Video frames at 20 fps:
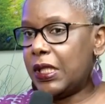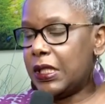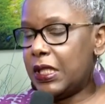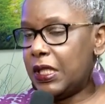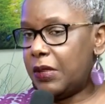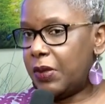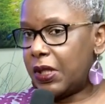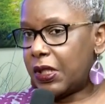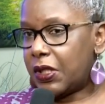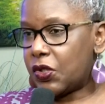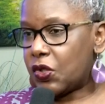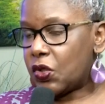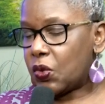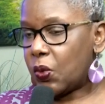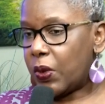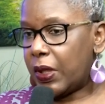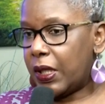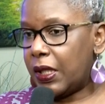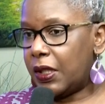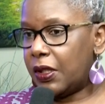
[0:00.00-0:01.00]
anemic
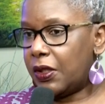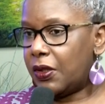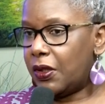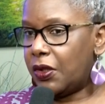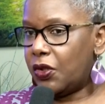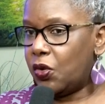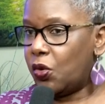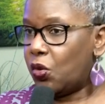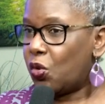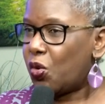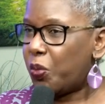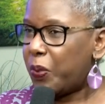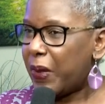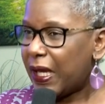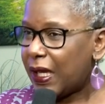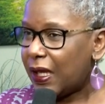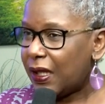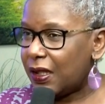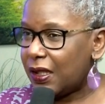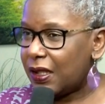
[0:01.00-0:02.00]
as well, you look
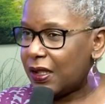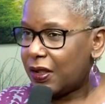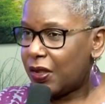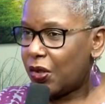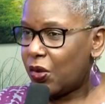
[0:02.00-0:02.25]
pale.